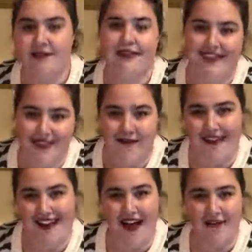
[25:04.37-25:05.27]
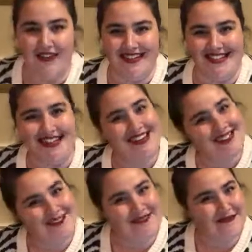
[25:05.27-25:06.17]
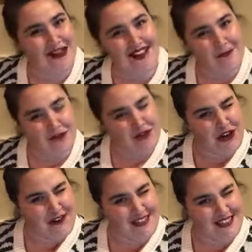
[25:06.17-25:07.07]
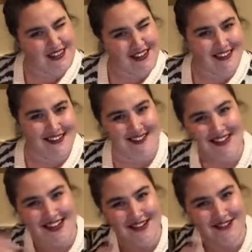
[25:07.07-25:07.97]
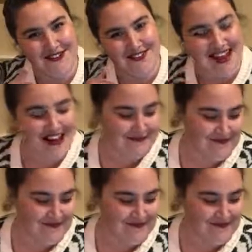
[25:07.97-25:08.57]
except for like obviously my like blow dryer and straightener, I don't do that.